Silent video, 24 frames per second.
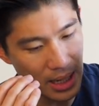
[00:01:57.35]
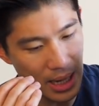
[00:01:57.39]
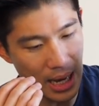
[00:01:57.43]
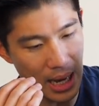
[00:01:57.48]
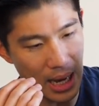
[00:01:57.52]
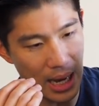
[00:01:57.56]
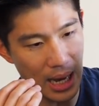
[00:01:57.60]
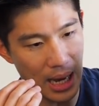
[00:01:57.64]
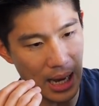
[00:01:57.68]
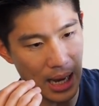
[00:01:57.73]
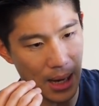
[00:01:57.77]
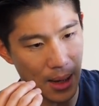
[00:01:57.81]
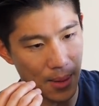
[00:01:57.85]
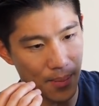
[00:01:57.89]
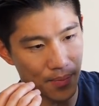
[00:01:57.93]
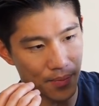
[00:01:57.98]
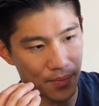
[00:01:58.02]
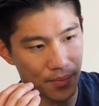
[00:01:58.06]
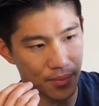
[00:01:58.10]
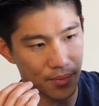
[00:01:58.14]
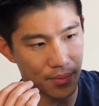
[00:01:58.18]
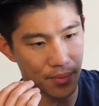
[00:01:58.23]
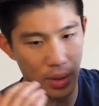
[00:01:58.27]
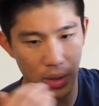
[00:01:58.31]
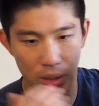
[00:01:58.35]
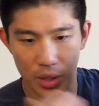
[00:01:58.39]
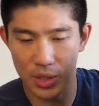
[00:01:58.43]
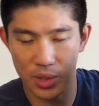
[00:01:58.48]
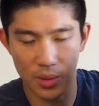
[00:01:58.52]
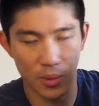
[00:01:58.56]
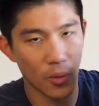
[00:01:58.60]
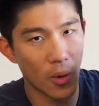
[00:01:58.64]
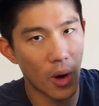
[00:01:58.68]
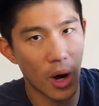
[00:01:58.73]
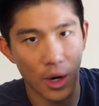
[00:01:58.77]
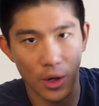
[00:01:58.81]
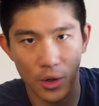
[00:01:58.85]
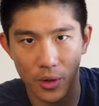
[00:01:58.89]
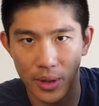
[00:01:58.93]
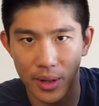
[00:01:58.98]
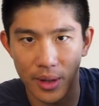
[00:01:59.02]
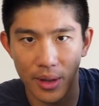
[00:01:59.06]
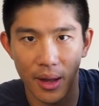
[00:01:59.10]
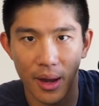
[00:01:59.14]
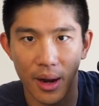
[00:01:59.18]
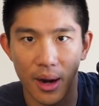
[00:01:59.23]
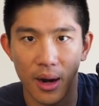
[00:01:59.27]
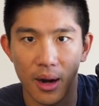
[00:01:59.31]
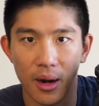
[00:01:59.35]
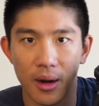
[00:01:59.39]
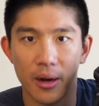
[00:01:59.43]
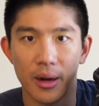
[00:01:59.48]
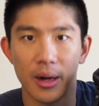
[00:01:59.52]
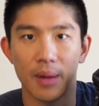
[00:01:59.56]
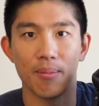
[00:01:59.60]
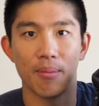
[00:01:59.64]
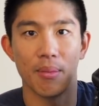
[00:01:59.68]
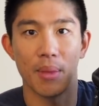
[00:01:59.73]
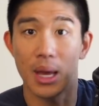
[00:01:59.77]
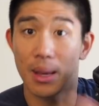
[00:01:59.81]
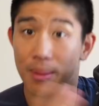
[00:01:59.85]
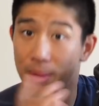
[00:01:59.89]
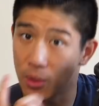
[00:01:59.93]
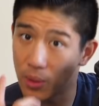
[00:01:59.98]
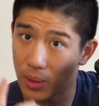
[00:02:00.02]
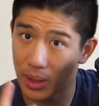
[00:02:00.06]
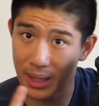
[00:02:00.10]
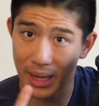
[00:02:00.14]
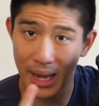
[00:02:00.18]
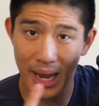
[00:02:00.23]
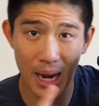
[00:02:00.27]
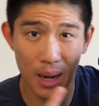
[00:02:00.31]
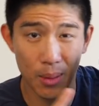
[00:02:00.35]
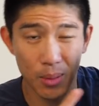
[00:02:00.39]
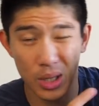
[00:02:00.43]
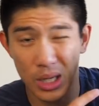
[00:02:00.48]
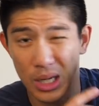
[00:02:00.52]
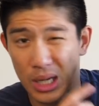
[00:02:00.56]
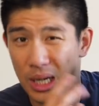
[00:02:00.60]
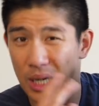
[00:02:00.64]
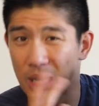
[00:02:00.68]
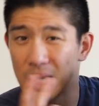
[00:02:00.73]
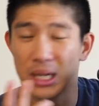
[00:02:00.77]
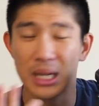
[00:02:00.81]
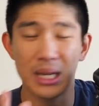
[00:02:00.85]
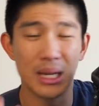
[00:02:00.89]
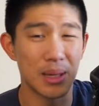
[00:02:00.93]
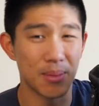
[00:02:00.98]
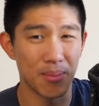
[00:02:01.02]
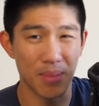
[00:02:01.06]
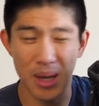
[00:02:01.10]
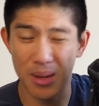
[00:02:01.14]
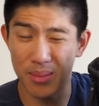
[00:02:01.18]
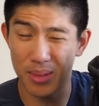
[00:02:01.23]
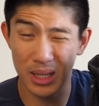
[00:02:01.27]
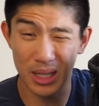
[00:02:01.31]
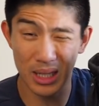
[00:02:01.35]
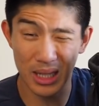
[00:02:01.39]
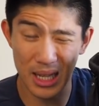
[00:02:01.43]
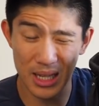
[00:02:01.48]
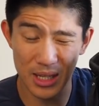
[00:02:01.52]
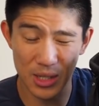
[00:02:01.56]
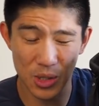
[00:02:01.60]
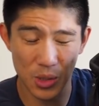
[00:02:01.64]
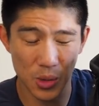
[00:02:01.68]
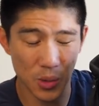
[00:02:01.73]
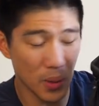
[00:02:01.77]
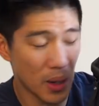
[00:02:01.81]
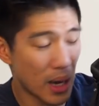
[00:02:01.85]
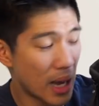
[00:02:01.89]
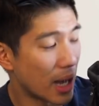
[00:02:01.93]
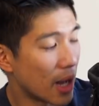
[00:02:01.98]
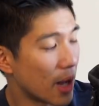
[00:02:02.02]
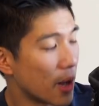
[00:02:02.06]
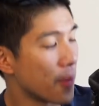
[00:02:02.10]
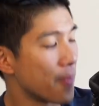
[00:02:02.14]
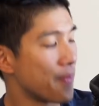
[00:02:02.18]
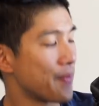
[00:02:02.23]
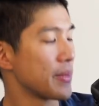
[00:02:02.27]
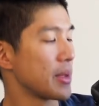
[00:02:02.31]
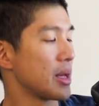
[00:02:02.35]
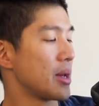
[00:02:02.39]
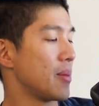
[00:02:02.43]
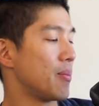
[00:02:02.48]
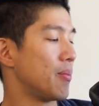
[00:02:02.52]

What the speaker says: putting some water in there, maybe one camera, maybe a lens as well,